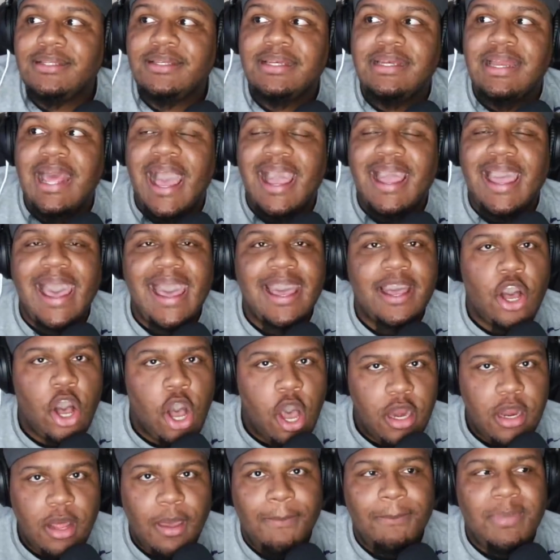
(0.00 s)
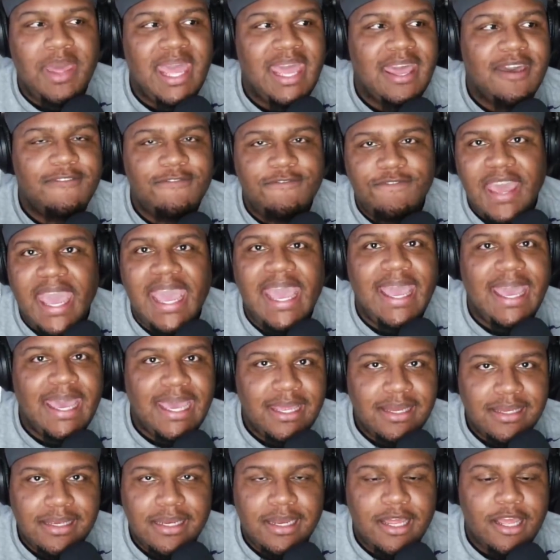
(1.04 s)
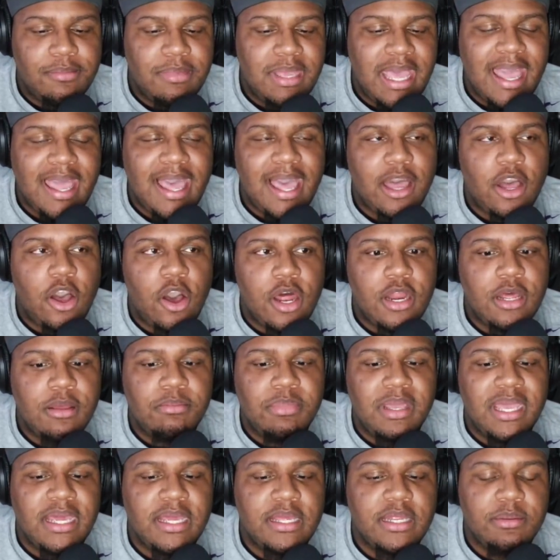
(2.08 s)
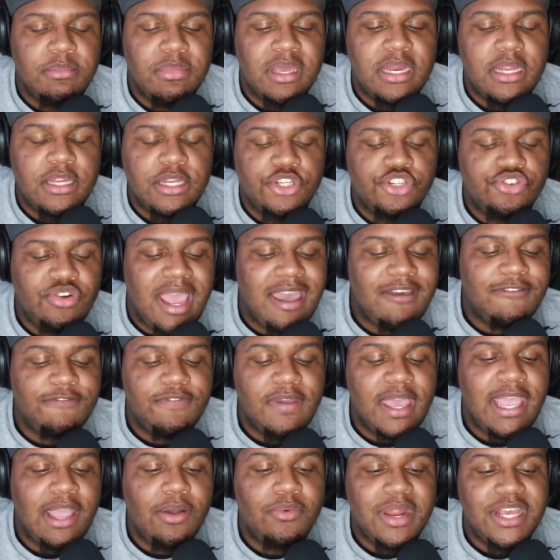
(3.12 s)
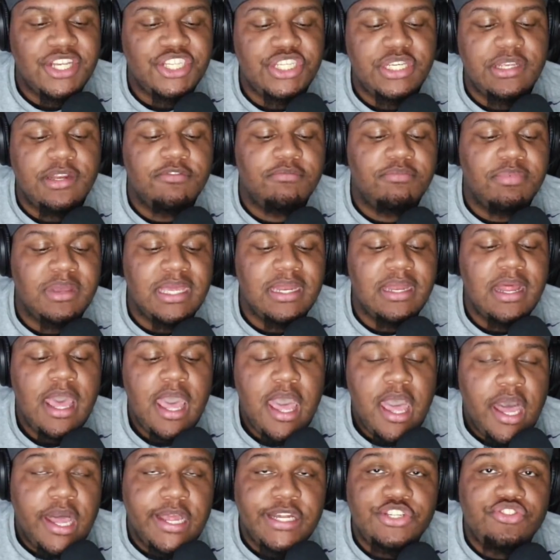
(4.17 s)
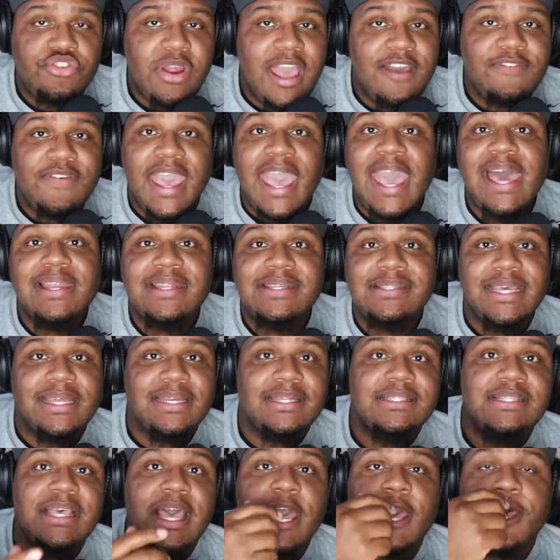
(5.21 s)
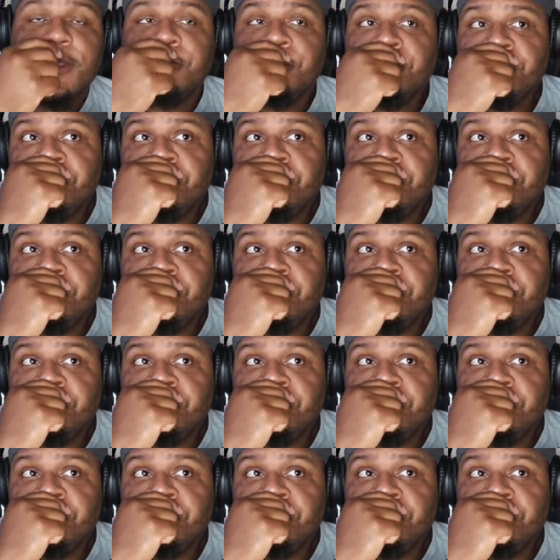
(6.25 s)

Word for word: I got caught up being a fan, you know what I mean? I got caught up being being a draft fan when I should have been a draft analyst at the time.